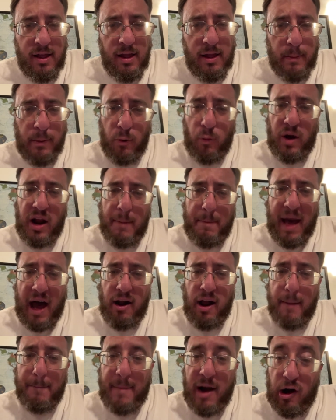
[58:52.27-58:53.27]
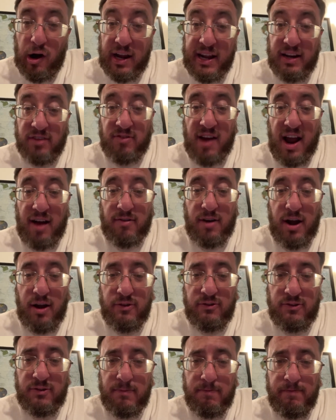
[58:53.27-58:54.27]
But what about American
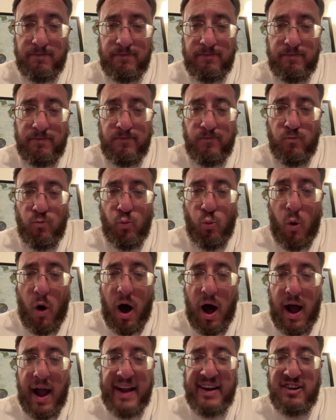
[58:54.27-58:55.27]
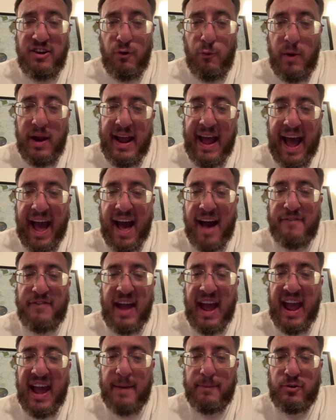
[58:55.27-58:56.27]
railroads? Why do we have
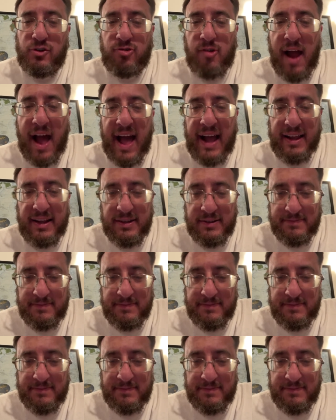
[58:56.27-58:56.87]
Amtrak?